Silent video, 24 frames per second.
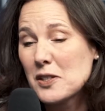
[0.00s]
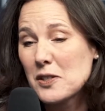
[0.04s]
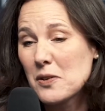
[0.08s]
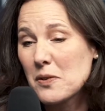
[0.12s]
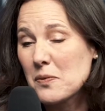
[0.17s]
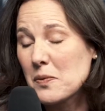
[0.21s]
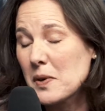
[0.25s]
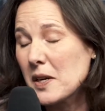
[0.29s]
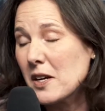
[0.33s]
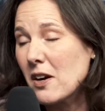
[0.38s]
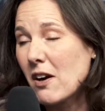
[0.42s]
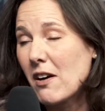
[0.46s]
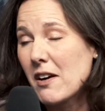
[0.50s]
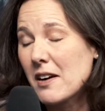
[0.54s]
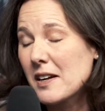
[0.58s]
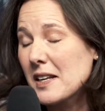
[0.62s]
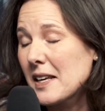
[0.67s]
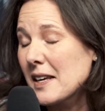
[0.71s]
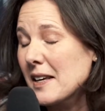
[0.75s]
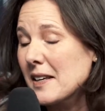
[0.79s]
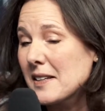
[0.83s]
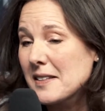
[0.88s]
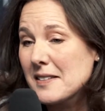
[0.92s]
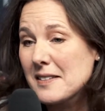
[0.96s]

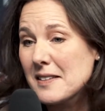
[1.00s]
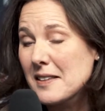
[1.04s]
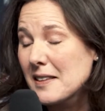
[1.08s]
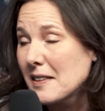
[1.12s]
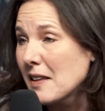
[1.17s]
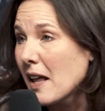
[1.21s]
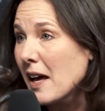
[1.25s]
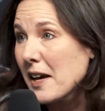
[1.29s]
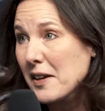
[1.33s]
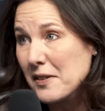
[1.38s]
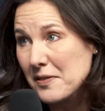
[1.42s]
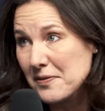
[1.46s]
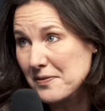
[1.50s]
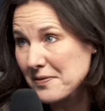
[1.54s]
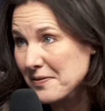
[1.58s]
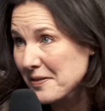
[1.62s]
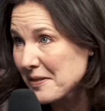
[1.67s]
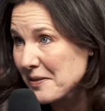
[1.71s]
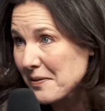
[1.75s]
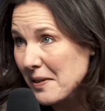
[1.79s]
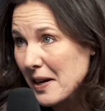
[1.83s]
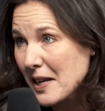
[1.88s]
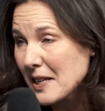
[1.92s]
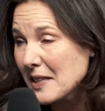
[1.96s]
regarding life,
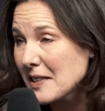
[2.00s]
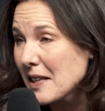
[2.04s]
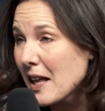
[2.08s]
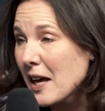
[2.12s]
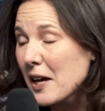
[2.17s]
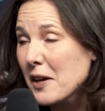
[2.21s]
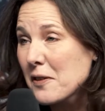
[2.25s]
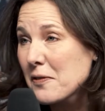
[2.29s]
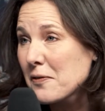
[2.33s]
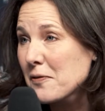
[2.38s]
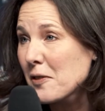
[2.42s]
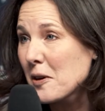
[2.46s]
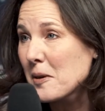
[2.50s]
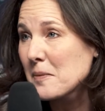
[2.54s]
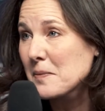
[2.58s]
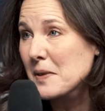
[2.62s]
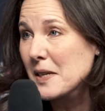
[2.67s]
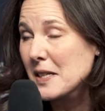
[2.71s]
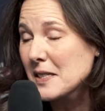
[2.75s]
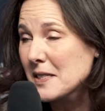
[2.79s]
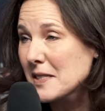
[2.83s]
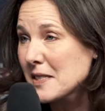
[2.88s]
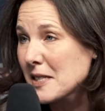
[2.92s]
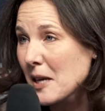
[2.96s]
right? Life from
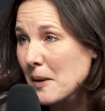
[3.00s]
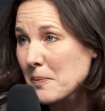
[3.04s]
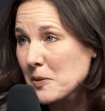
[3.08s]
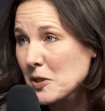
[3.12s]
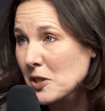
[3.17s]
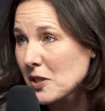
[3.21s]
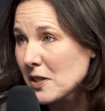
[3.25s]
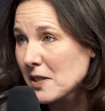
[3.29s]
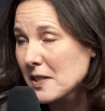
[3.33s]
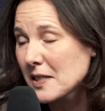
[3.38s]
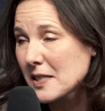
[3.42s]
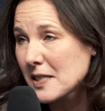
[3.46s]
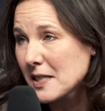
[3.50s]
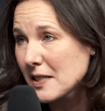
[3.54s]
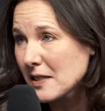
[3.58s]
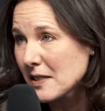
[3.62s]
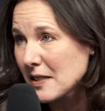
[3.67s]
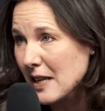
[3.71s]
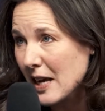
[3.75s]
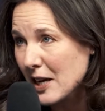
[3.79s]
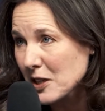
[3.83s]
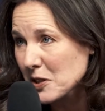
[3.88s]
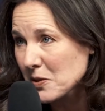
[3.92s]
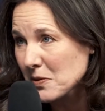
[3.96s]
conception until
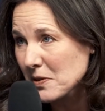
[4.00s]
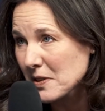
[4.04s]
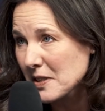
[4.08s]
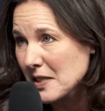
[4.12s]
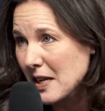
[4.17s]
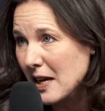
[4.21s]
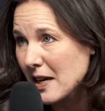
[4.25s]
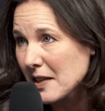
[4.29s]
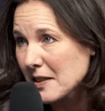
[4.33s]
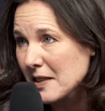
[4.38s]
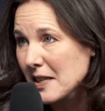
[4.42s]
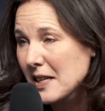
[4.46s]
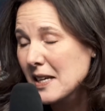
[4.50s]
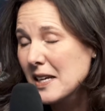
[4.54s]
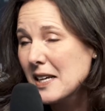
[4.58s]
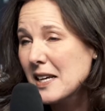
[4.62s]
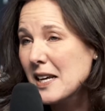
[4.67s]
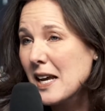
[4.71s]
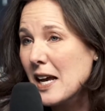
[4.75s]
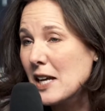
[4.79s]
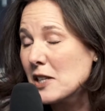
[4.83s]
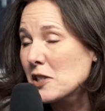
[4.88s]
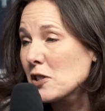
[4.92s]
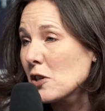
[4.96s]
natural death.
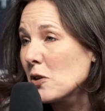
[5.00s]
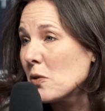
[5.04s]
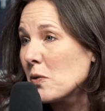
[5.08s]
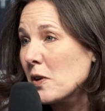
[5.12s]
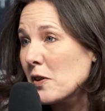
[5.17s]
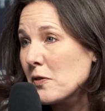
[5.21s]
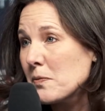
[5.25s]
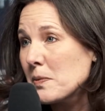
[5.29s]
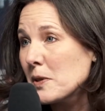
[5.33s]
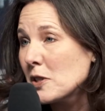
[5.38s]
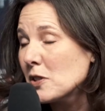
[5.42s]
And so we